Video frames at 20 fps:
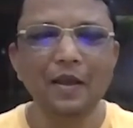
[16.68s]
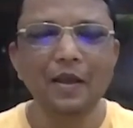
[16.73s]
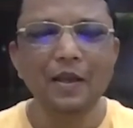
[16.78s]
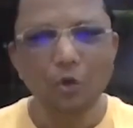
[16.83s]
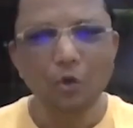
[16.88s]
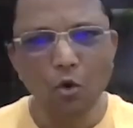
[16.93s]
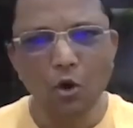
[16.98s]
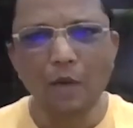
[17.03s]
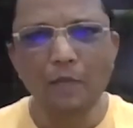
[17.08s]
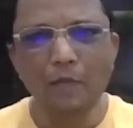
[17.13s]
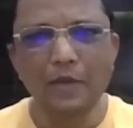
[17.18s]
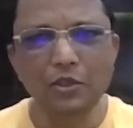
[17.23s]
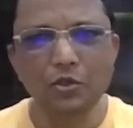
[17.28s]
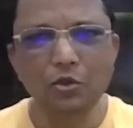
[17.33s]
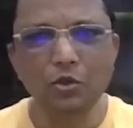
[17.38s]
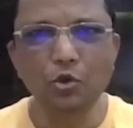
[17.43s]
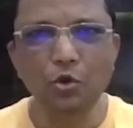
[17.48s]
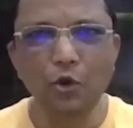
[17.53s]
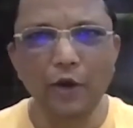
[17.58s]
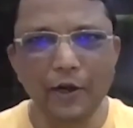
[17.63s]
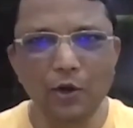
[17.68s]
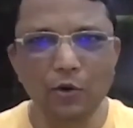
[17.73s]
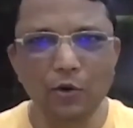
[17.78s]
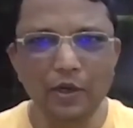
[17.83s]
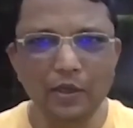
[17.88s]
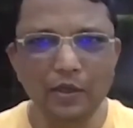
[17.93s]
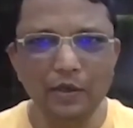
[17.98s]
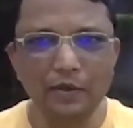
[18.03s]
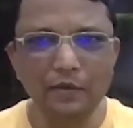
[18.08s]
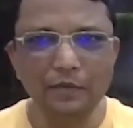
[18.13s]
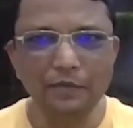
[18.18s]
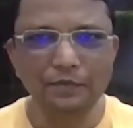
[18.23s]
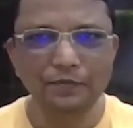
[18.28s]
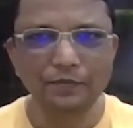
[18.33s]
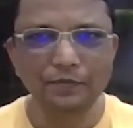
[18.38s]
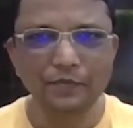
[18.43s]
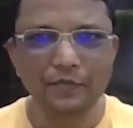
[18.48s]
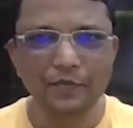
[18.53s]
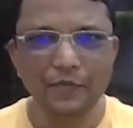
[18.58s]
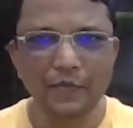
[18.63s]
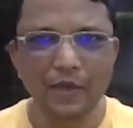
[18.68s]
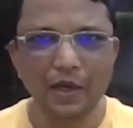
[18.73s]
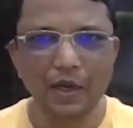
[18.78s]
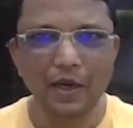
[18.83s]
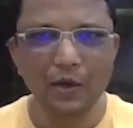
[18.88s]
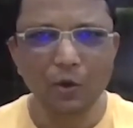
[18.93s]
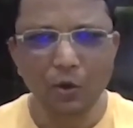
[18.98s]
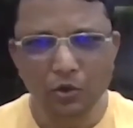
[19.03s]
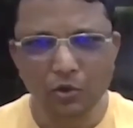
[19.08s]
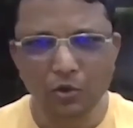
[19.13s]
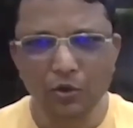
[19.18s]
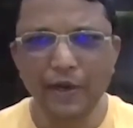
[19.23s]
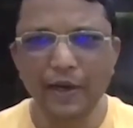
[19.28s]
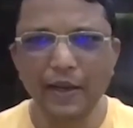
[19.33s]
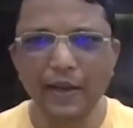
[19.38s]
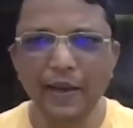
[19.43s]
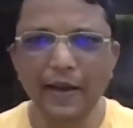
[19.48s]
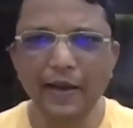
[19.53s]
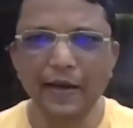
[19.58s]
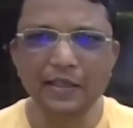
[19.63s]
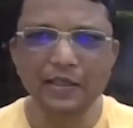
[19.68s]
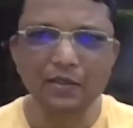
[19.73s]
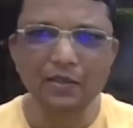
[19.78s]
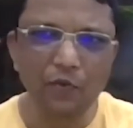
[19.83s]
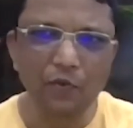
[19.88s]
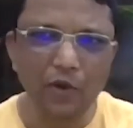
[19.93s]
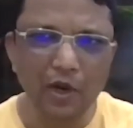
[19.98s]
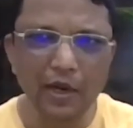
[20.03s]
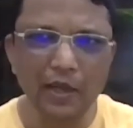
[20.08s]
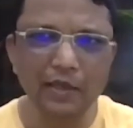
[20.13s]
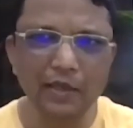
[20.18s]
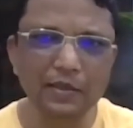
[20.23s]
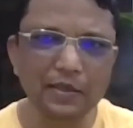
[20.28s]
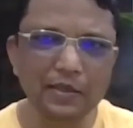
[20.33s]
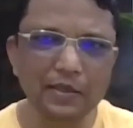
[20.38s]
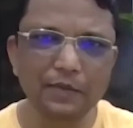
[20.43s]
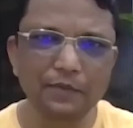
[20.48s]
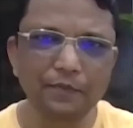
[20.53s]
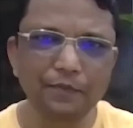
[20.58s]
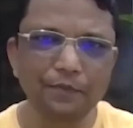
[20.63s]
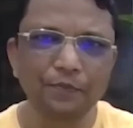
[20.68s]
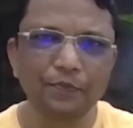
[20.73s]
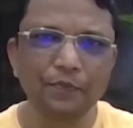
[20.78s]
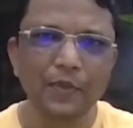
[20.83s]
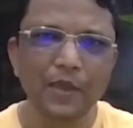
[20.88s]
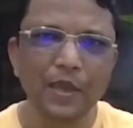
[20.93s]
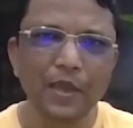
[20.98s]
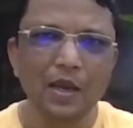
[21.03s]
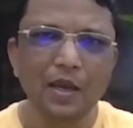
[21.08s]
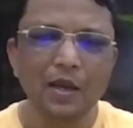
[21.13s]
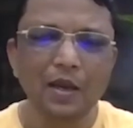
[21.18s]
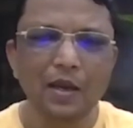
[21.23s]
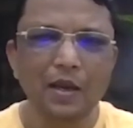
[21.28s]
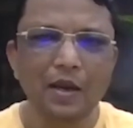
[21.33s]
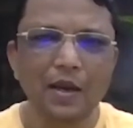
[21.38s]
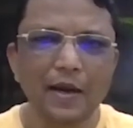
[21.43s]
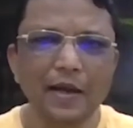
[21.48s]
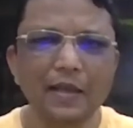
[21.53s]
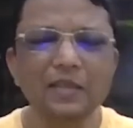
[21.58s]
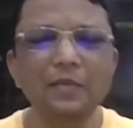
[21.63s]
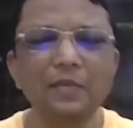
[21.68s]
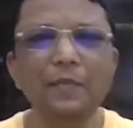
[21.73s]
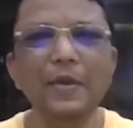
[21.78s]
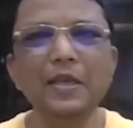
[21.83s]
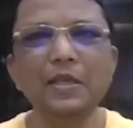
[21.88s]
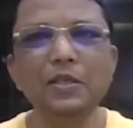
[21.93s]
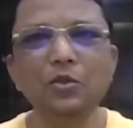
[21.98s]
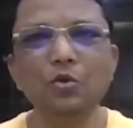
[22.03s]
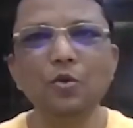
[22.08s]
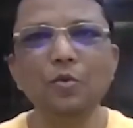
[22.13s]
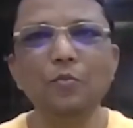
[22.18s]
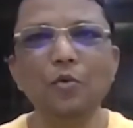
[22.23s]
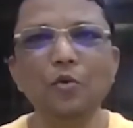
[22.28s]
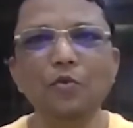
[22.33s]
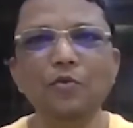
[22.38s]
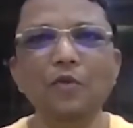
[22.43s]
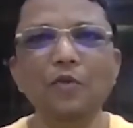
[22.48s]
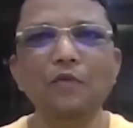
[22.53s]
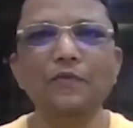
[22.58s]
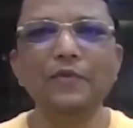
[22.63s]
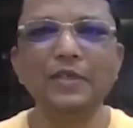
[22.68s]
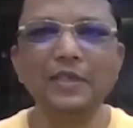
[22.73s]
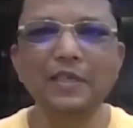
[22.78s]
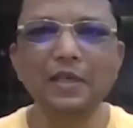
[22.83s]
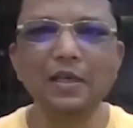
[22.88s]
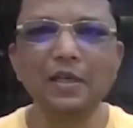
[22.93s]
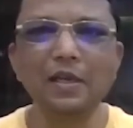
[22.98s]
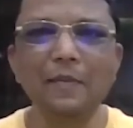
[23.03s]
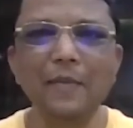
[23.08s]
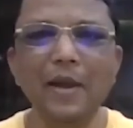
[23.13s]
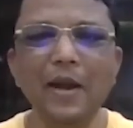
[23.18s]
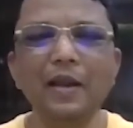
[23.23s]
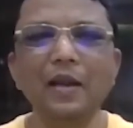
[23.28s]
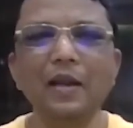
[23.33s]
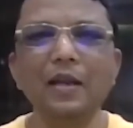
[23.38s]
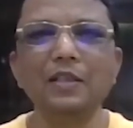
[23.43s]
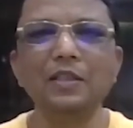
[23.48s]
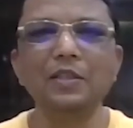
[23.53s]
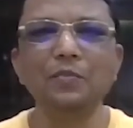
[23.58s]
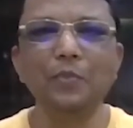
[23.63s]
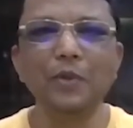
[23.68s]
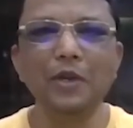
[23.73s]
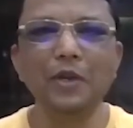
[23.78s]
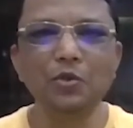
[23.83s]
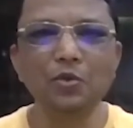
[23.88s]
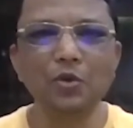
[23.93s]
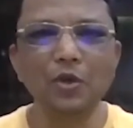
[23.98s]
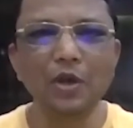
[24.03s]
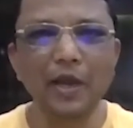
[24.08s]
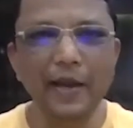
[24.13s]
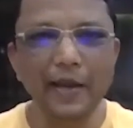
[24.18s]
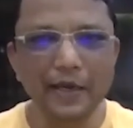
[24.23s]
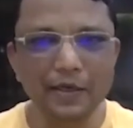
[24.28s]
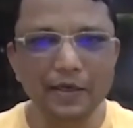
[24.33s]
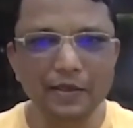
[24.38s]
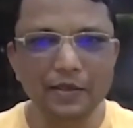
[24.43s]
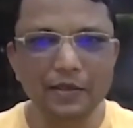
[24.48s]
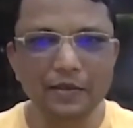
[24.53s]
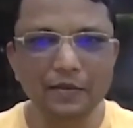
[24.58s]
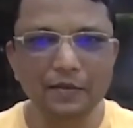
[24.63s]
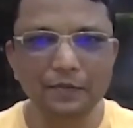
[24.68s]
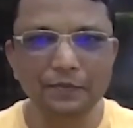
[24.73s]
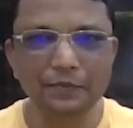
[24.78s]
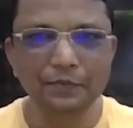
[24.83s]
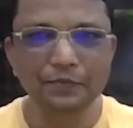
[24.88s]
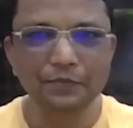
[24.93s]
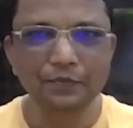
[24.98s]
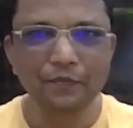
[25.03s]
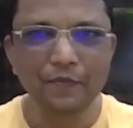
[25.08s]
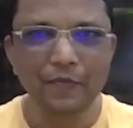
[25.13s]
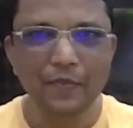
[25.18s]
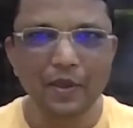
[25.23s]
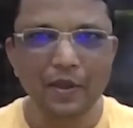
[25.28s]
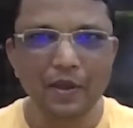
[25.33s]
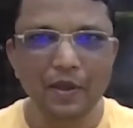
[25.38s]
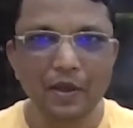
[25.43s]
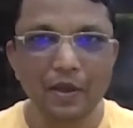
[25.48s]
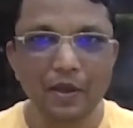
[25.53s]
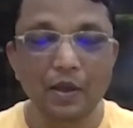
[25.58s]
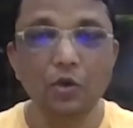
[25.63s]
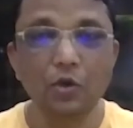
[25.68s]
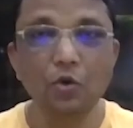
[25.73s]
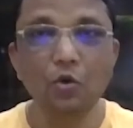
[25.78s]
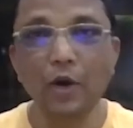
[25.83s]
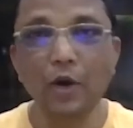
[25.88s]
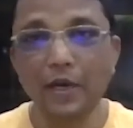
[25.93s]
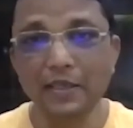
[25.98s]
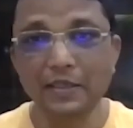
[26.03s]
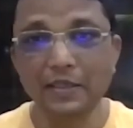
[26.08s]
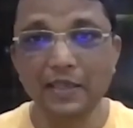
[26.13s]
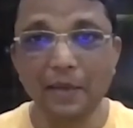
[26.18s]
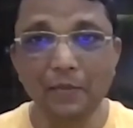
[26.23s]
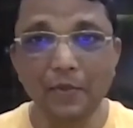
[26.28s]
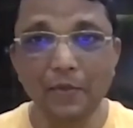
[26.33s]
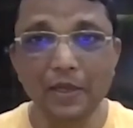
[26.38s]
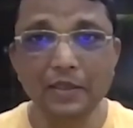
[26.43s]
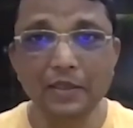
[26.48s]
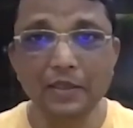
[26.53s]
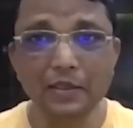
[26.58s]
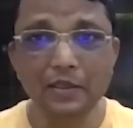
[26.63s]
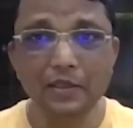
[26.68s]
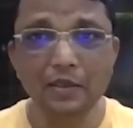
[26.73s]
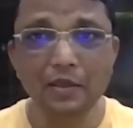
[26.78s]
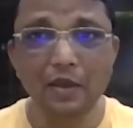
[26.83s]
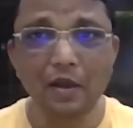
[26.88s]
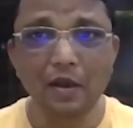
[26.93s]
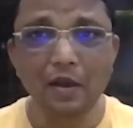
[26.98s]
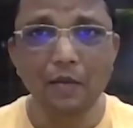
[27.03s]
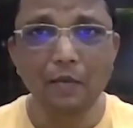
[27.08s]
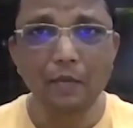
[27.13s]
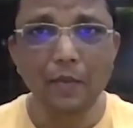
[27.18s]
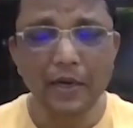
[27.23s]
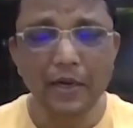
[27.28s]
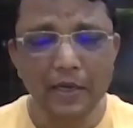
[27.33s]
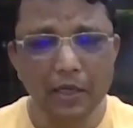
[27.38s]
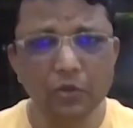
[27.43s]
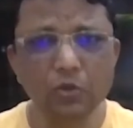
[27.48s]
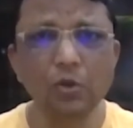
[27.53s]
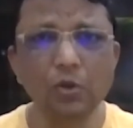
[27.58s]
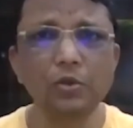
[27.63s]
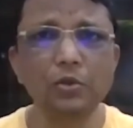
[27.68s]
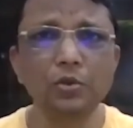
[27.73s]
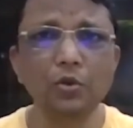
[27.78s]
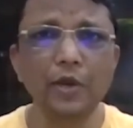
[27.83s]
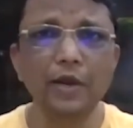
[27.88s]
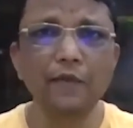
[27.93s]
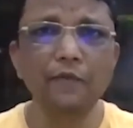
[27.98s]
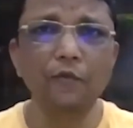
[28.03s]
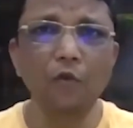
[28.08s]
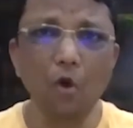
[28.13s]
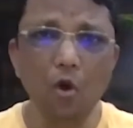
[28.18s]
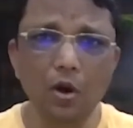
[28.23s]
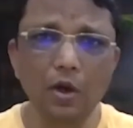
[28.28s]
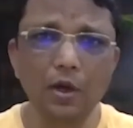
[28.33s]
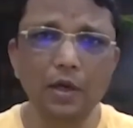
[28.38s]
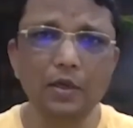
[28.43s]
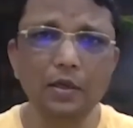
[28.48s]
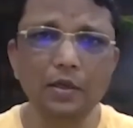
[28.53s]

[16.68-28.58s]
Yoga means to join together. It also indicates oneness. It is a means to improve your physical, mental, and spiritual connect. Yoga is timeless, but it has also evolved